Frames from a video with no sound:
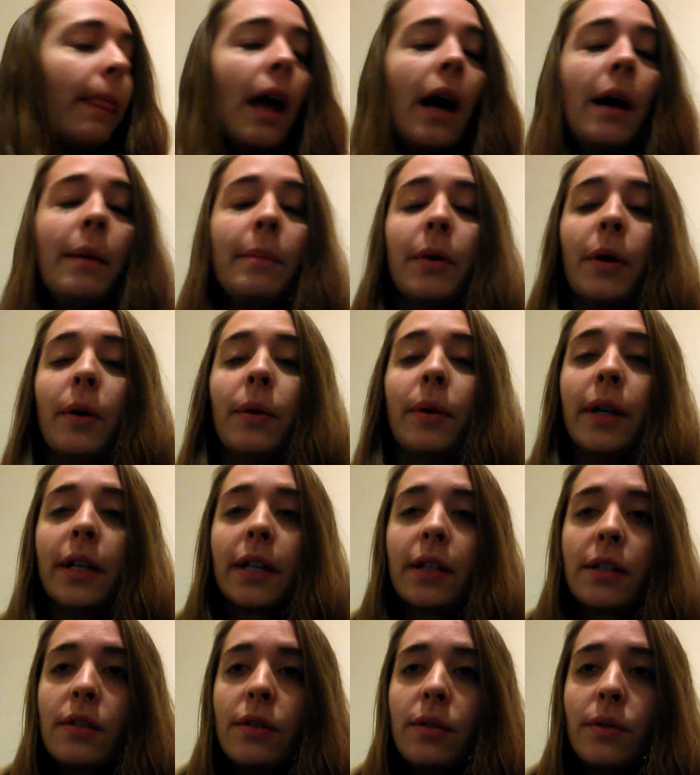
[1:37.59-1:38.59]
I'm
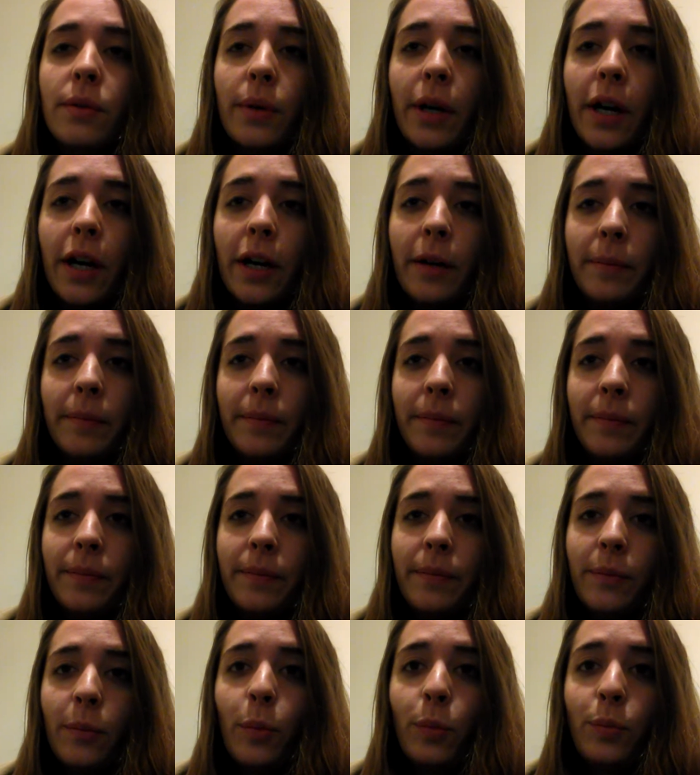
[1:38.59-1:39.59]
going to
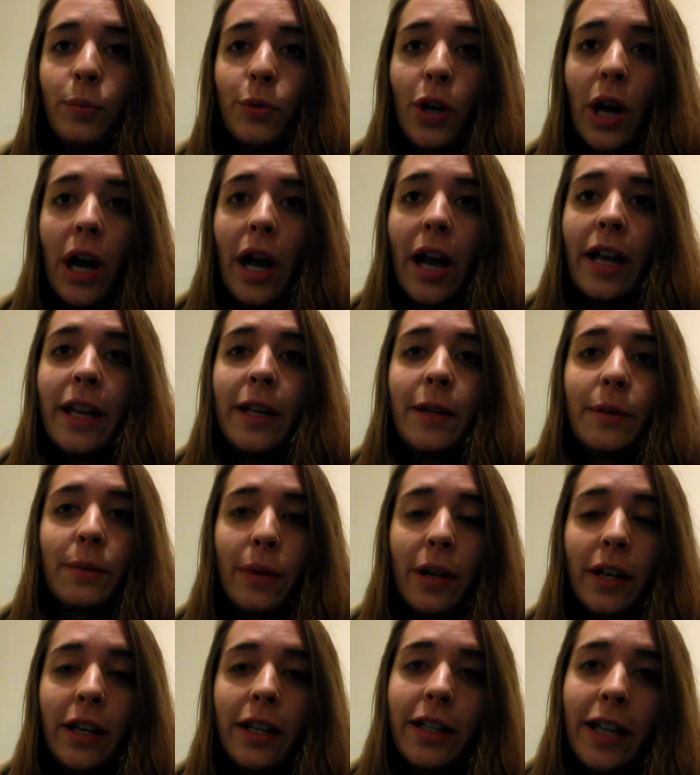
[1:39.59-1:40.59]
try and
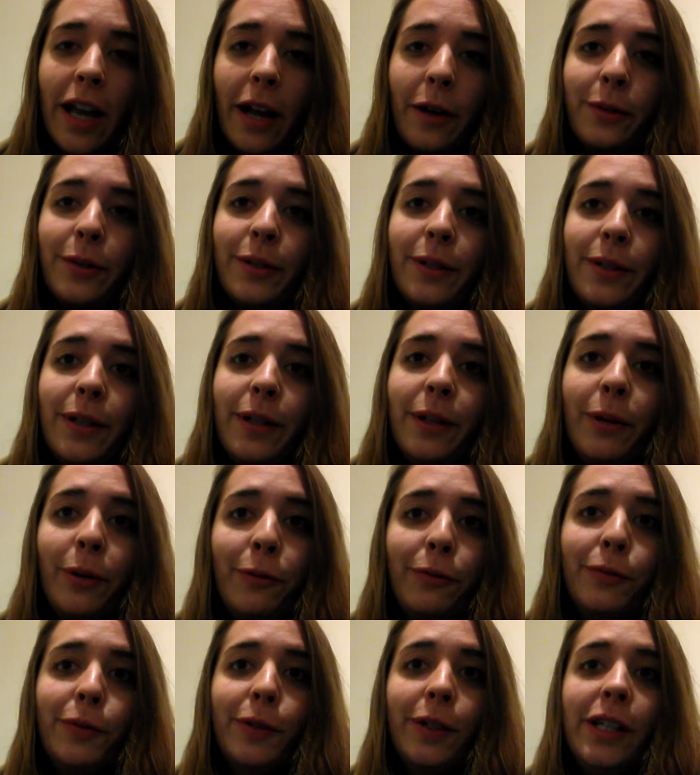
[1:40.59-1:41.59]
wait it out, and
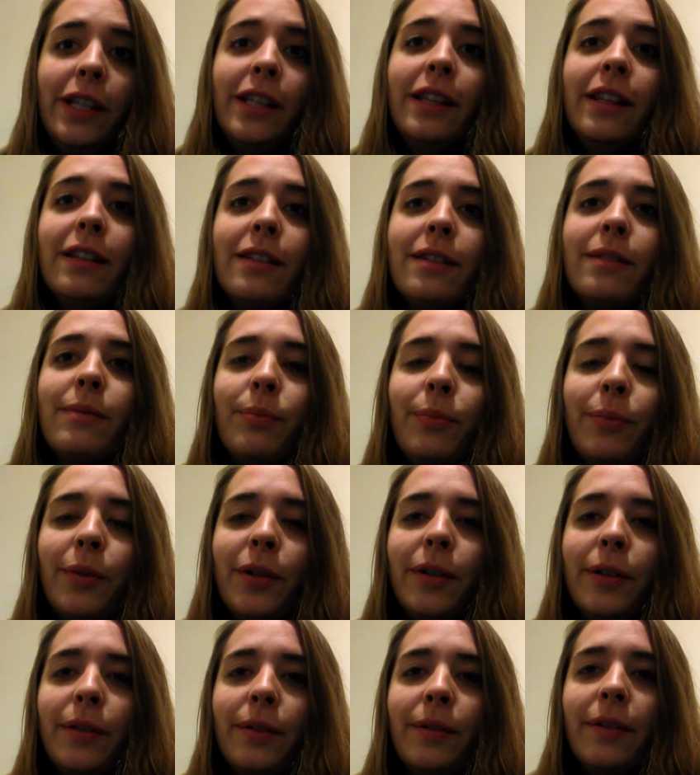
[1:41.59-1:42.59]
hopefully
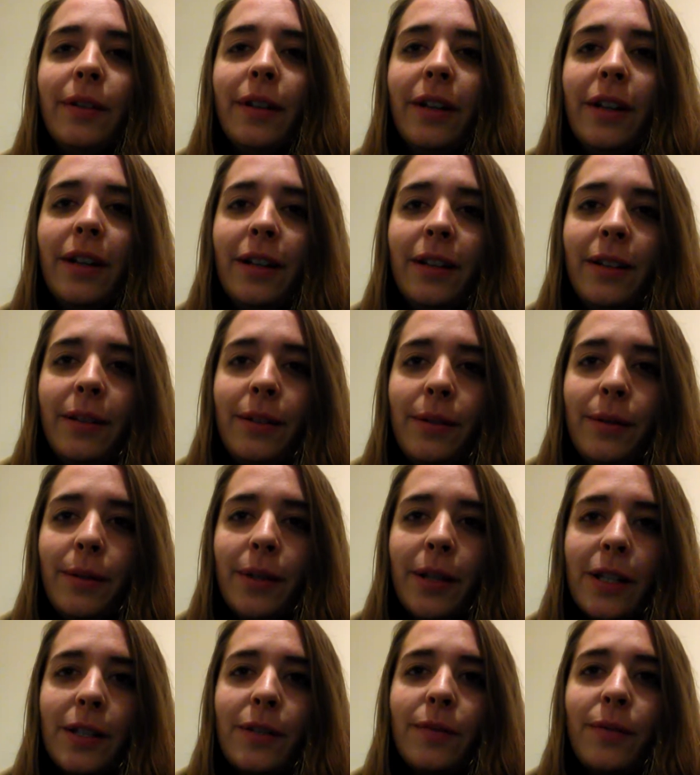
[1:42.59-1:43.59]

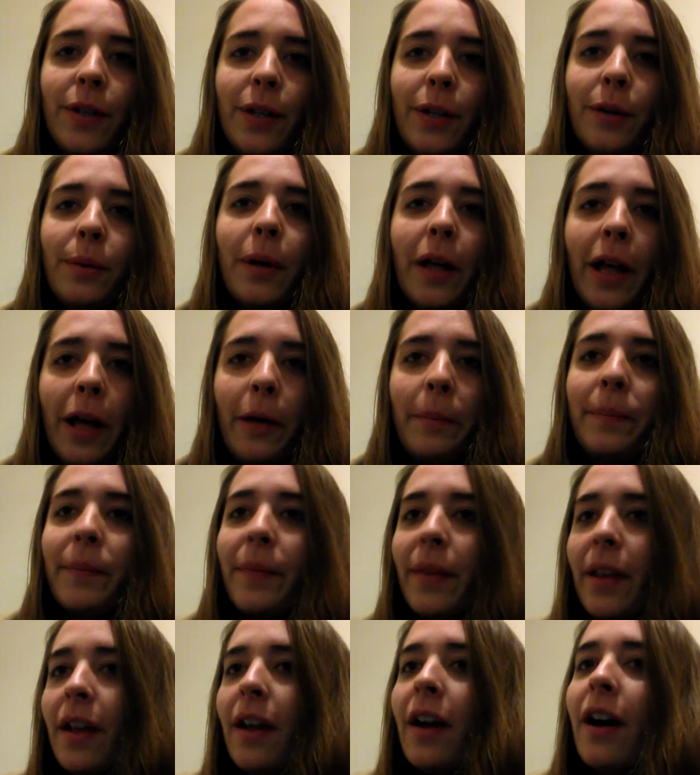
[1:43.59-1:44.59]
doing this video will help.
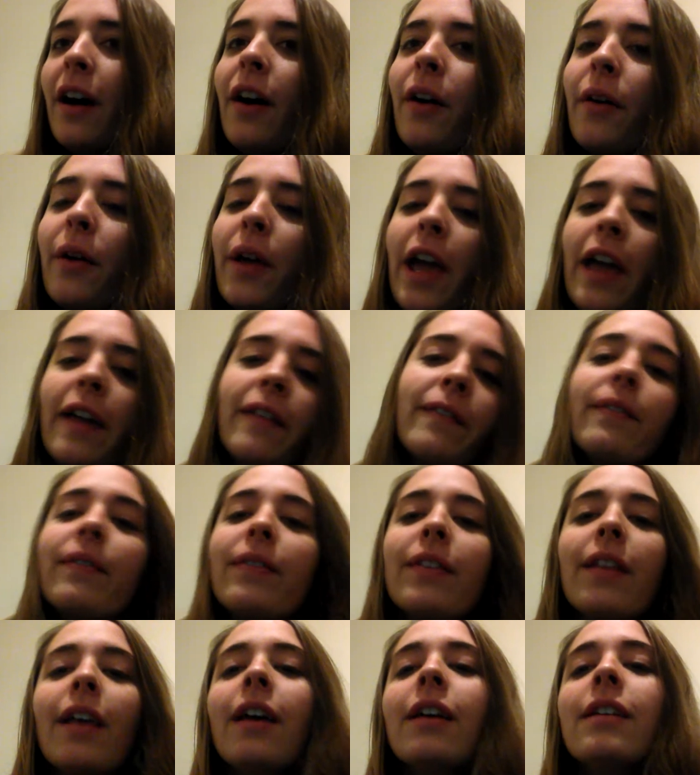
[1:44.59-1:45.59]
Okay,
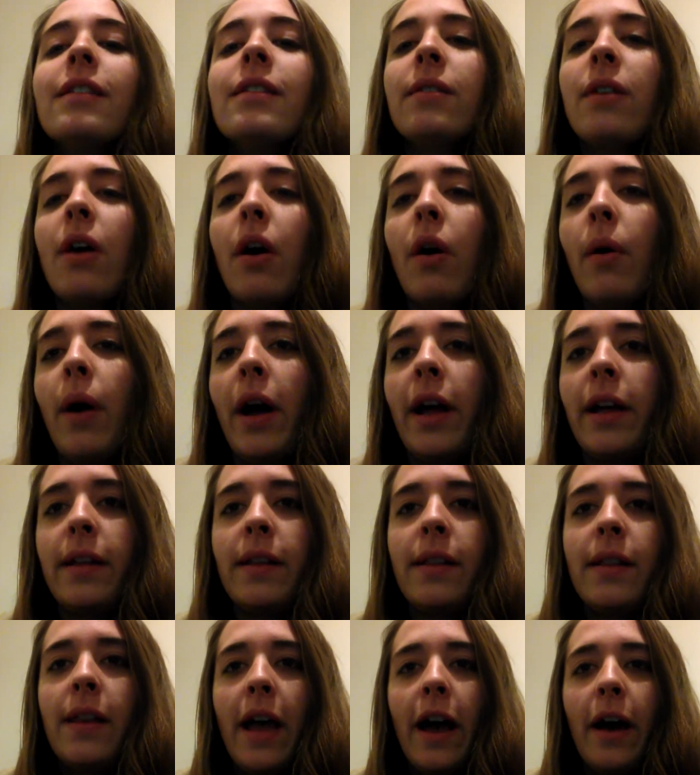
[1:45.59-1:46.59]
so
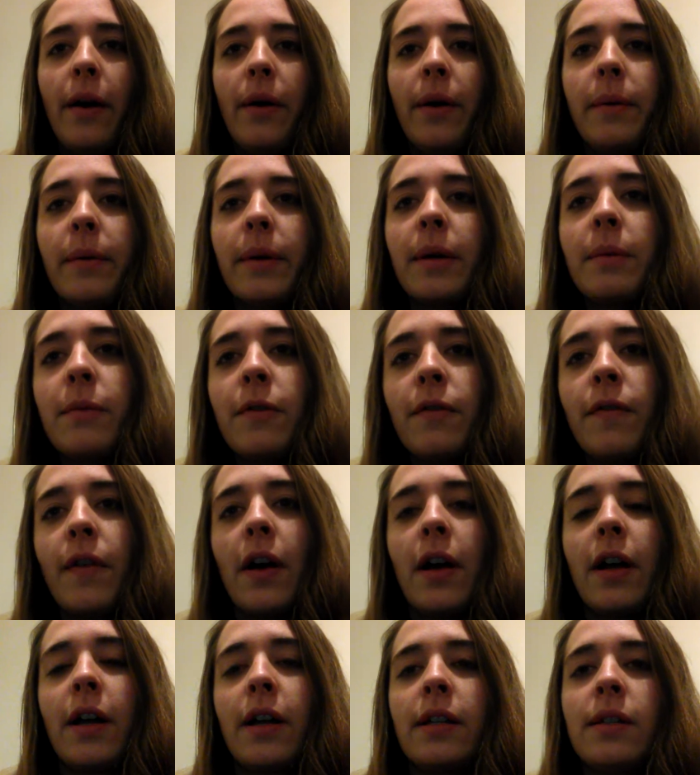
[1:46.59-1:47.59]
now I want to move
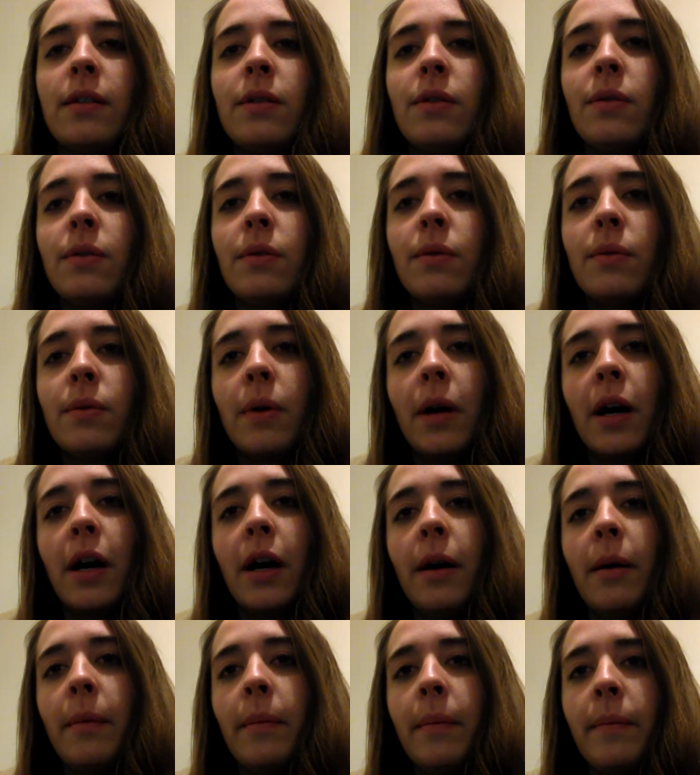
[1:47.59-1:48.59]
on to,
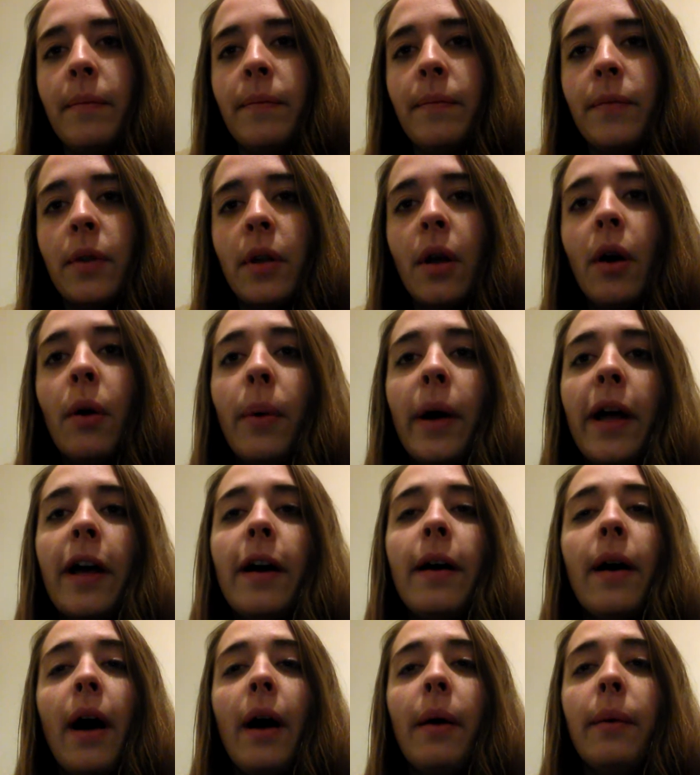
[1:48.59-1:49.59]
I
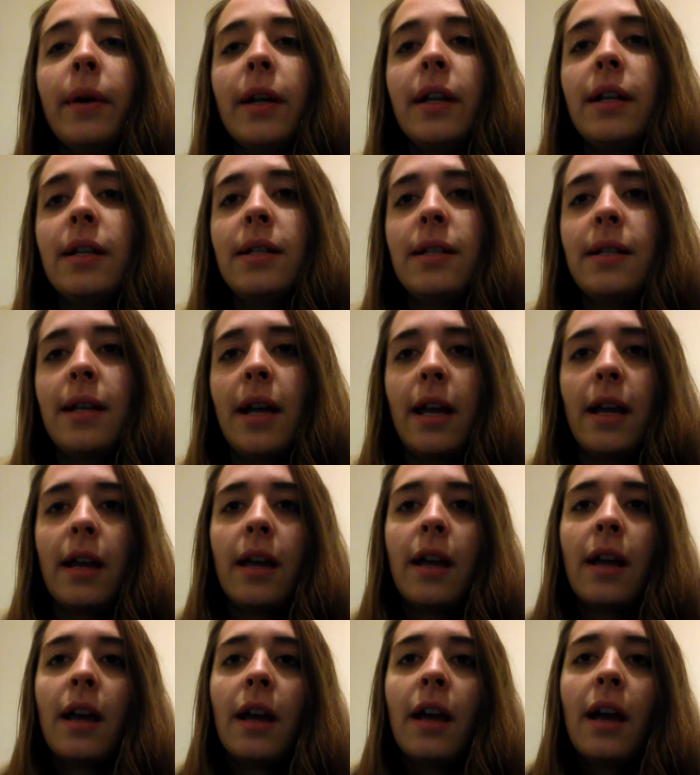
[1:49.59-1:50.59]
want to
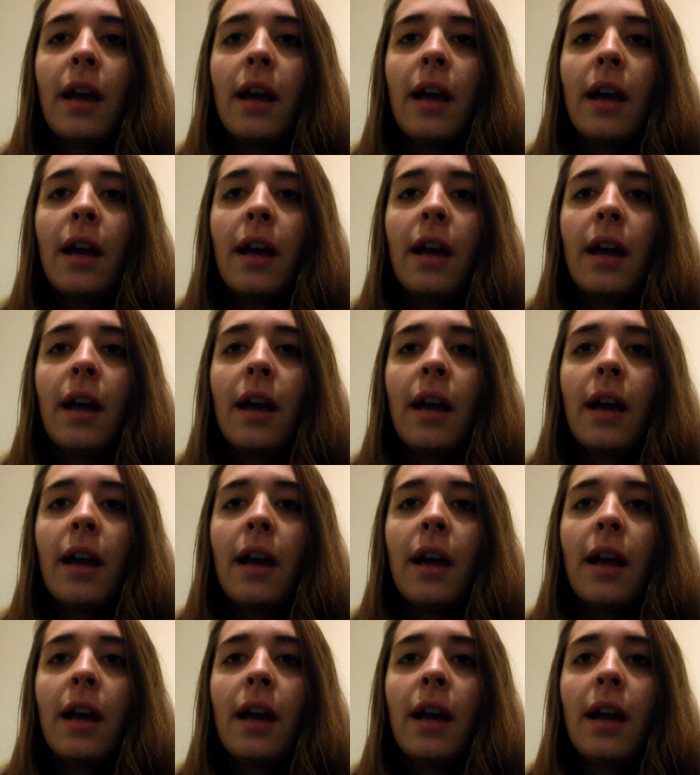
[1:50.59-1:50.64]
say,